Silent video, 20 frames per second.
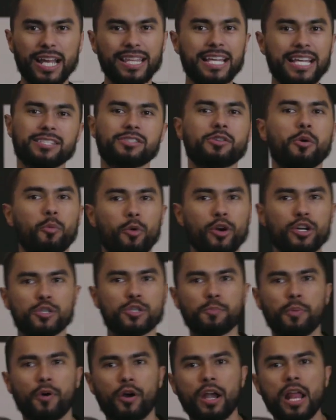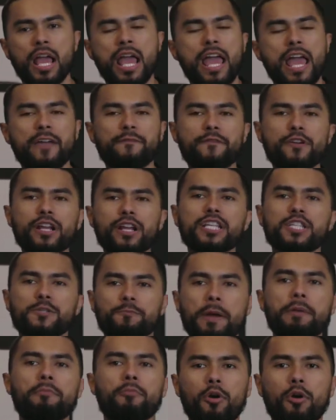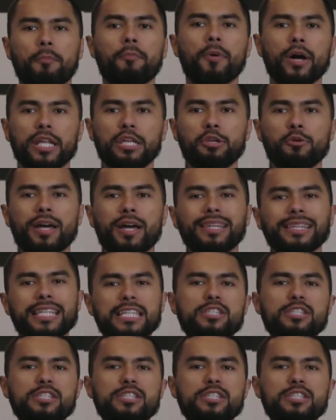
and that's the worst part. If you're gonna spend more money, you at